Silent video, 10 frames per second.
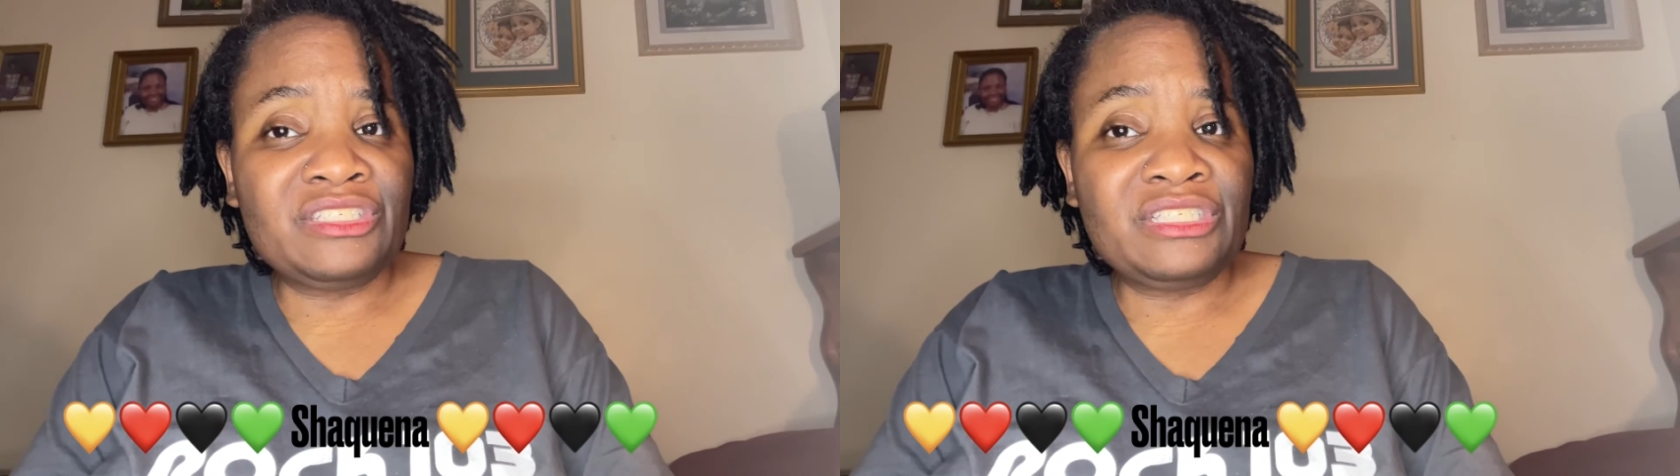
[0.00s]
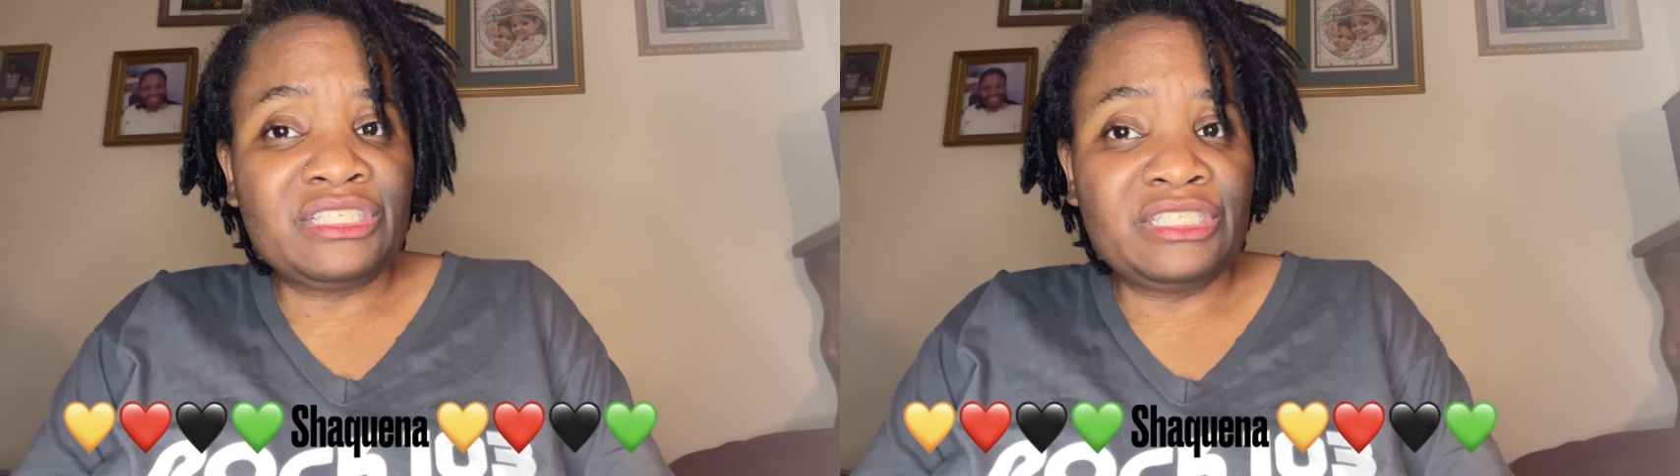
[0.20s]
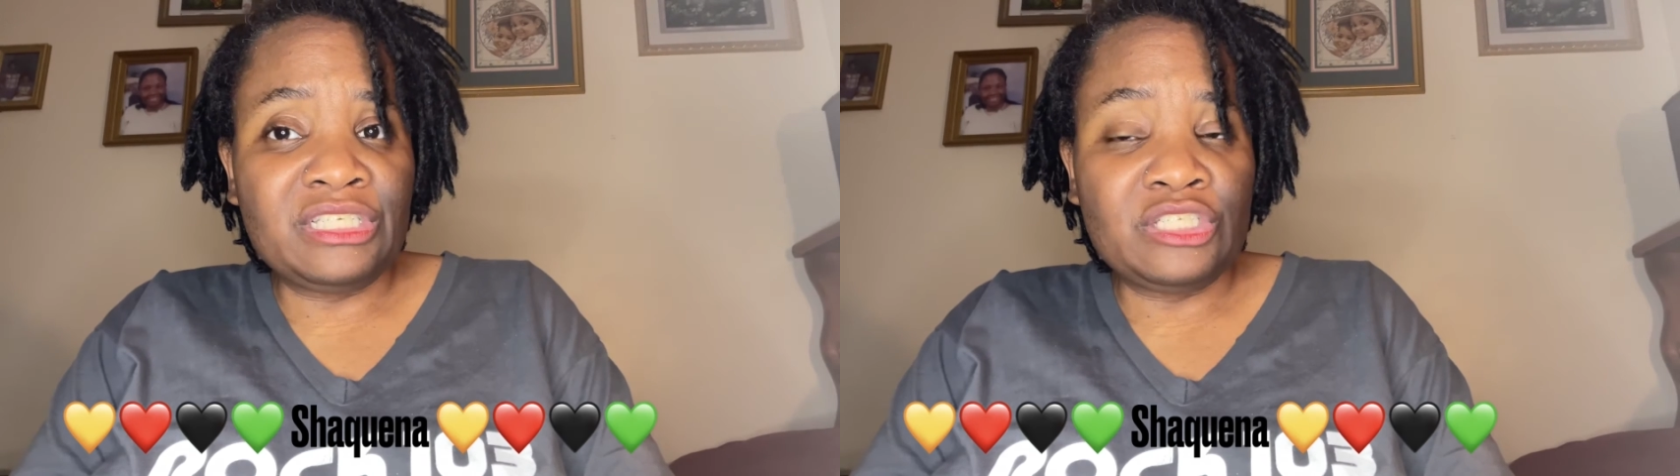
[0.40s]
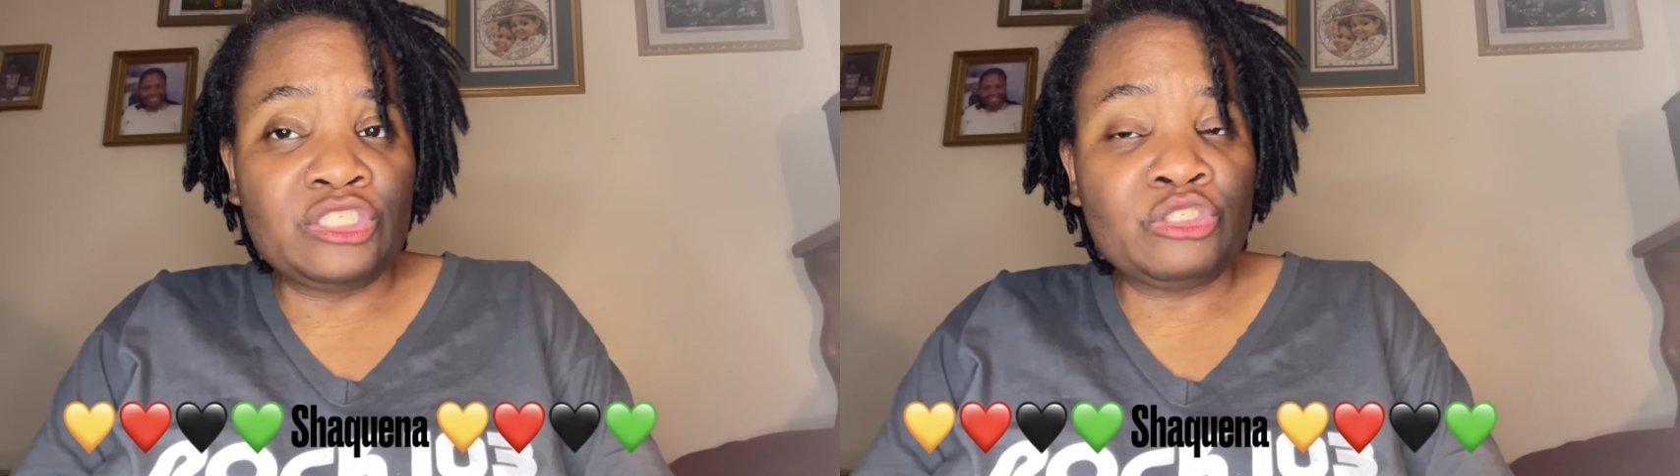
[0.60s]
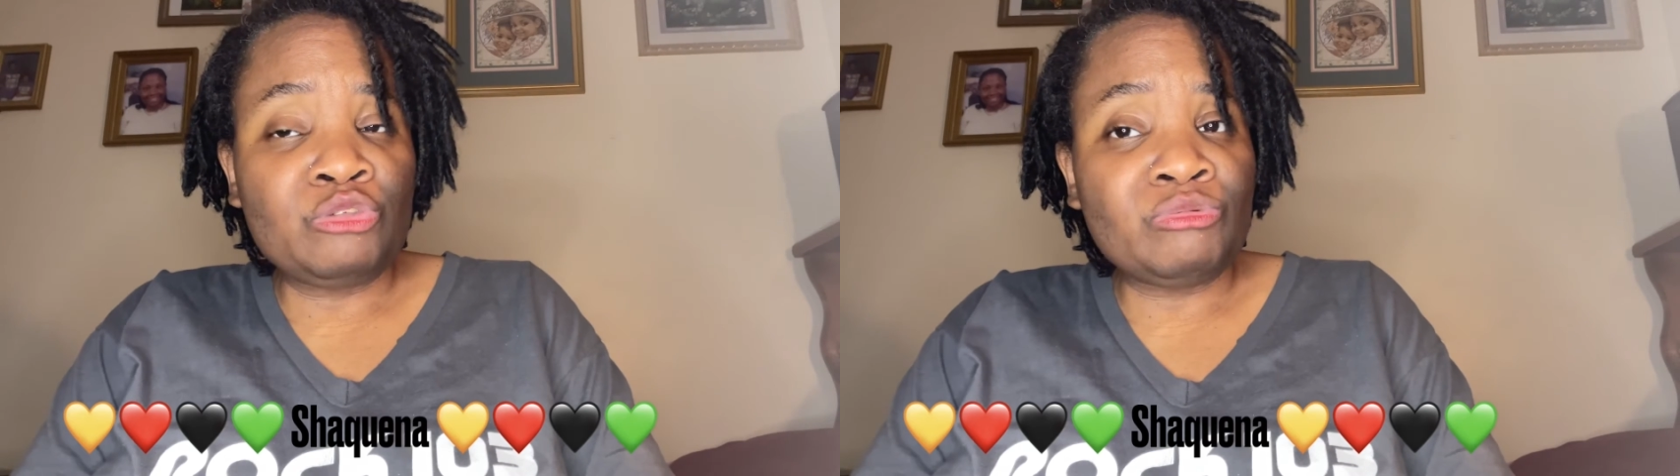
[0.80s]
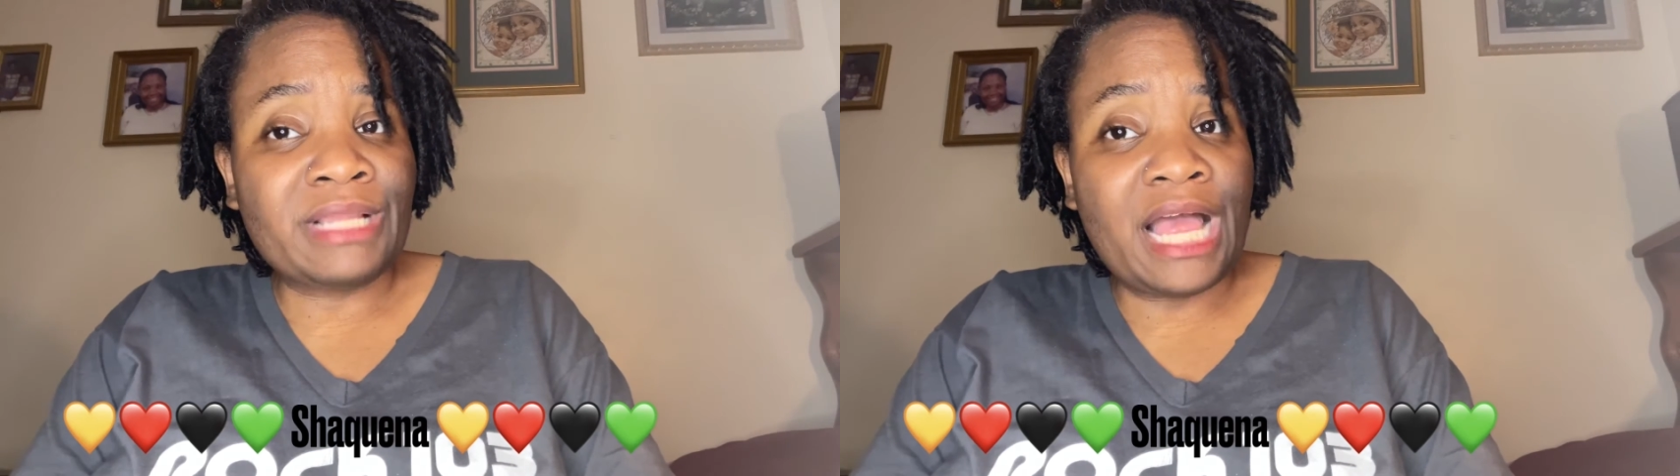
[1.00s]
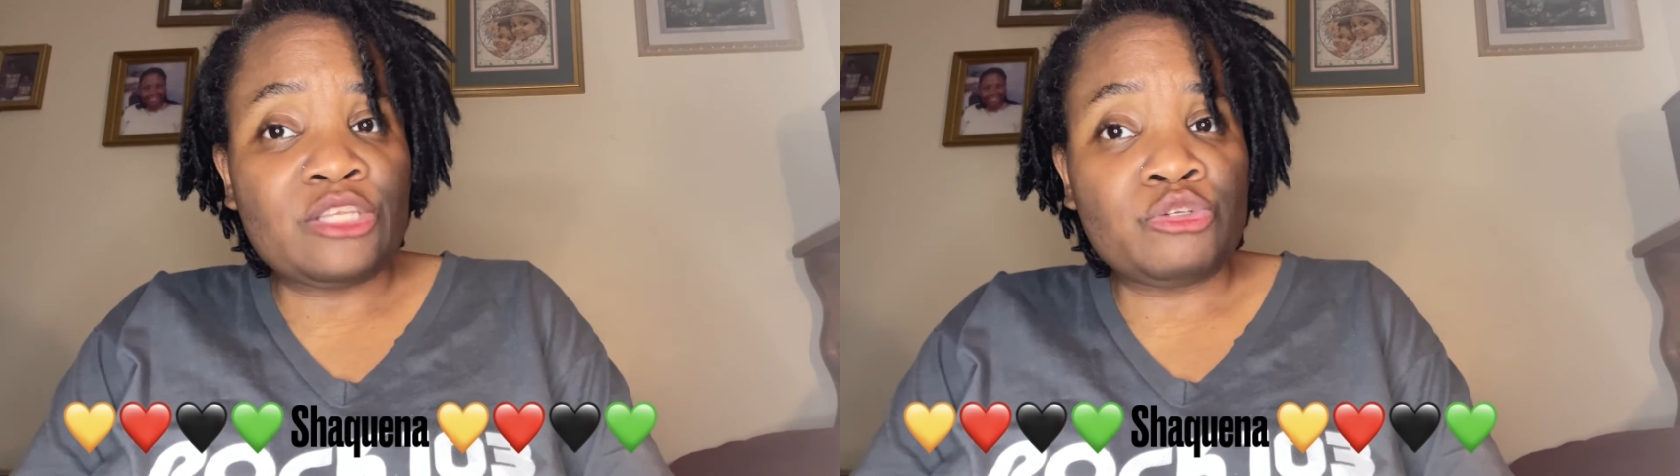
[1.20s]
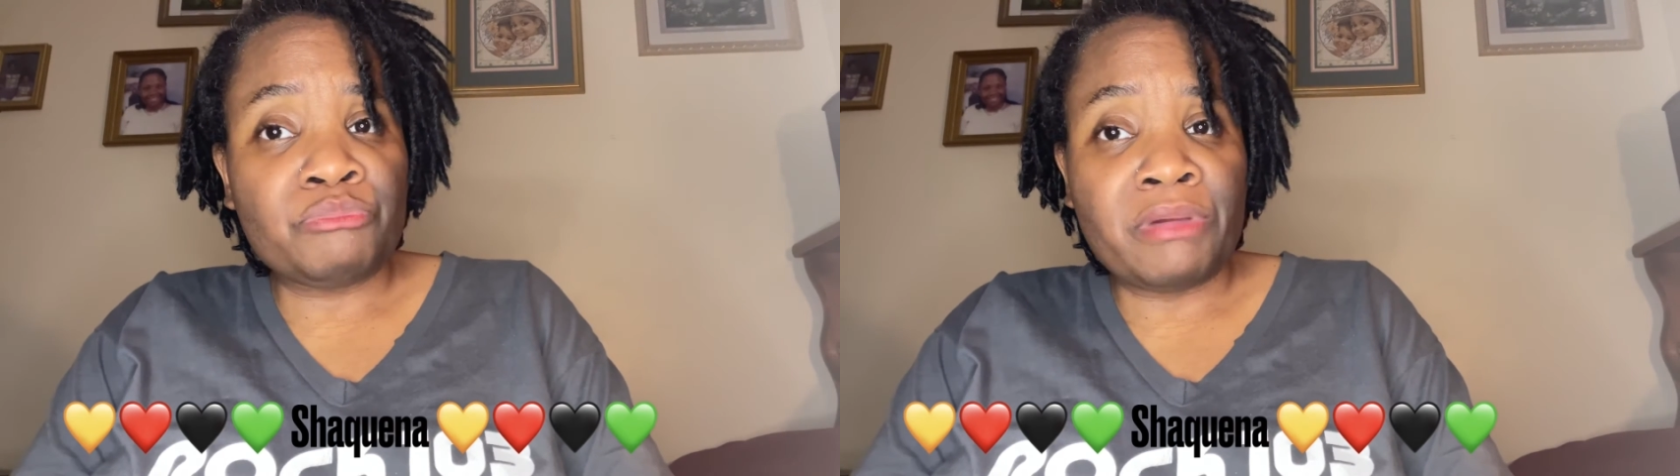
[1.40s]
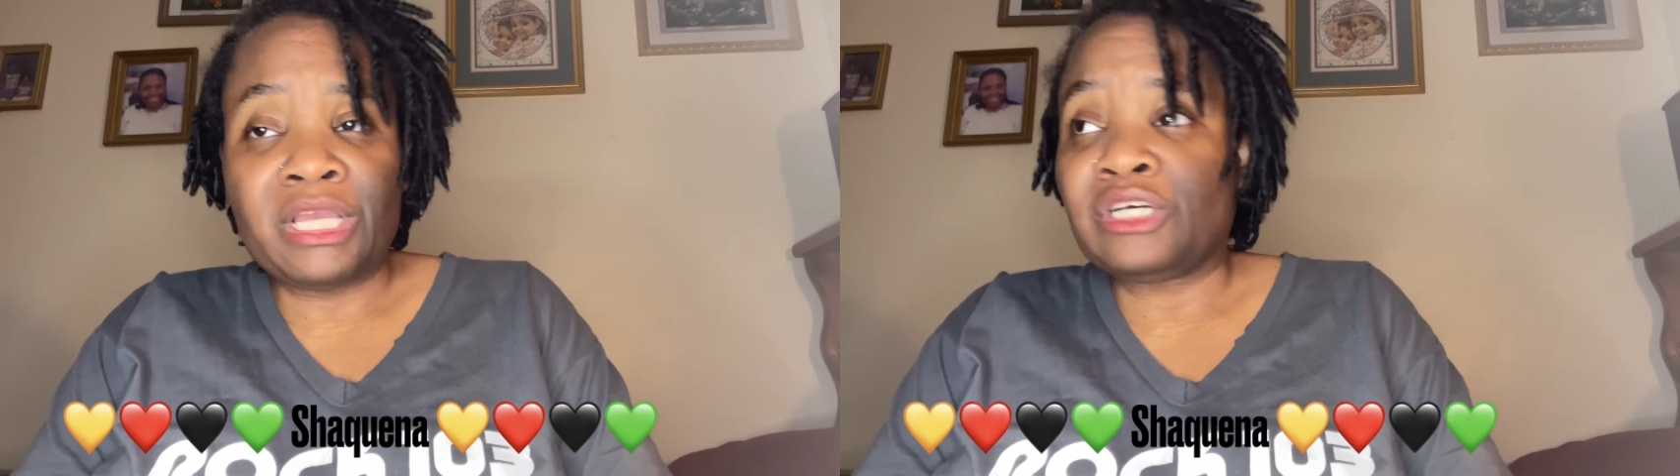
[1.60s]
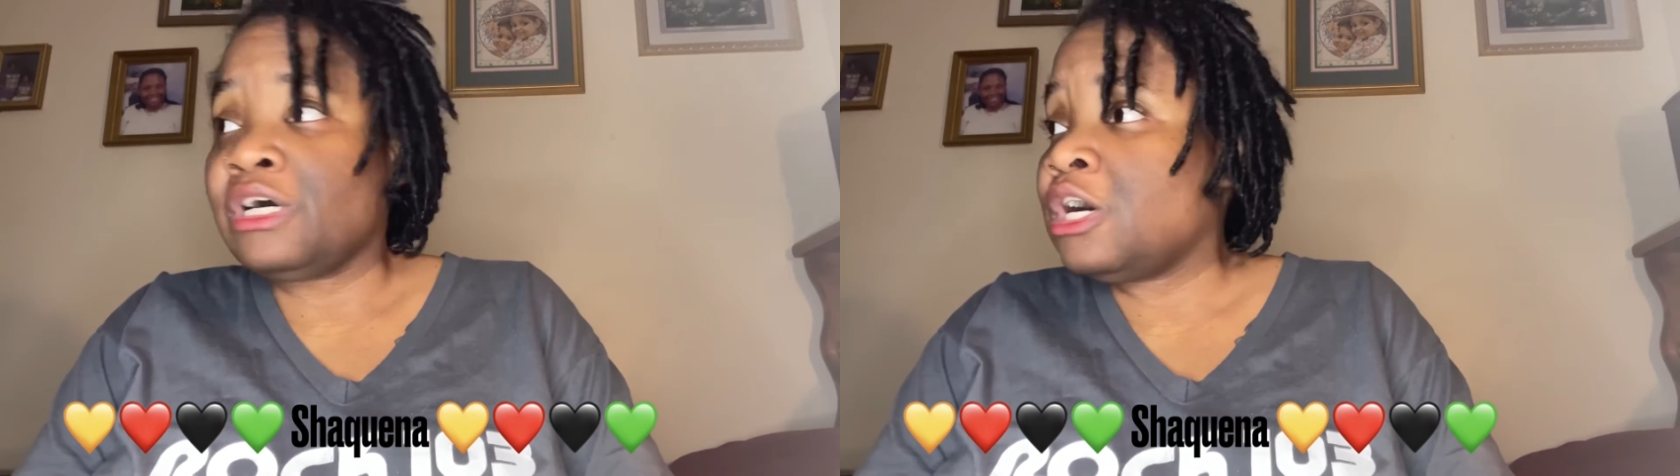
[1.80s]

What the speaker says: decision to not to bring an